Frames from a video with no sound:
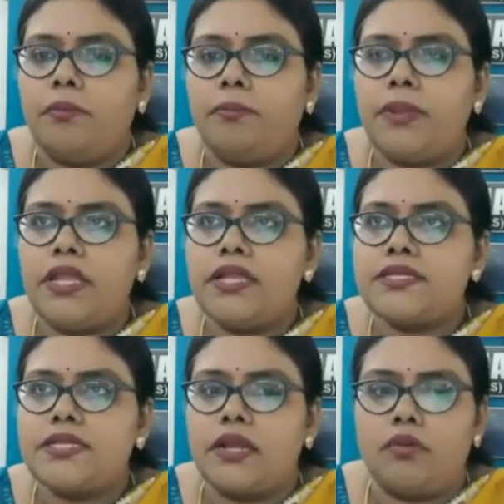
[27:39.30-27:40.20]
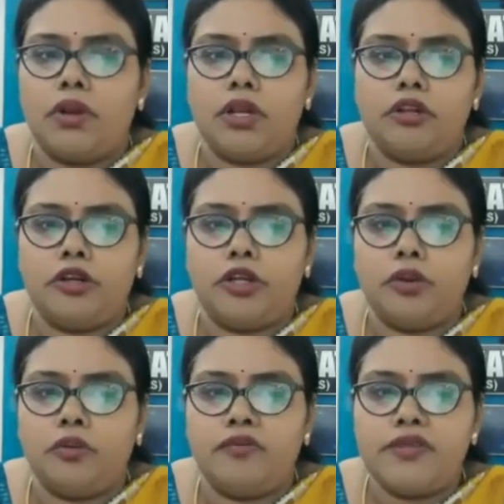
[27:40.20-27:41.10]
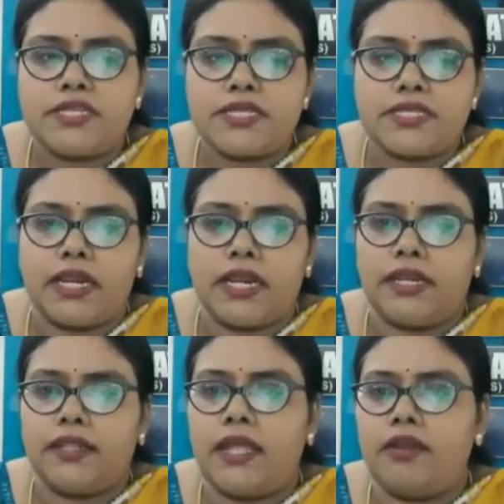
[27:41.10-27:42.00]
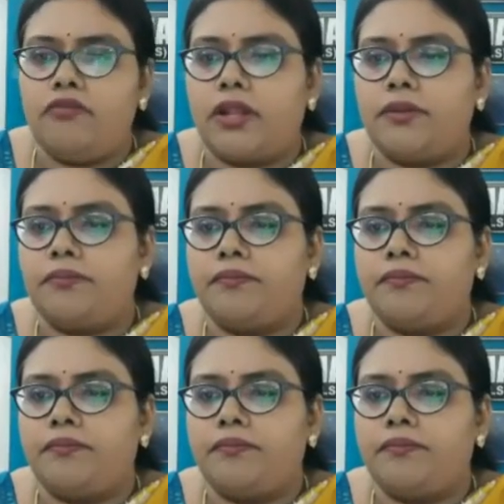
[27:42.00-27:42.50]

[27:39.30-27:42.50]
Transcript: P is equal to 2, which is greater than 1.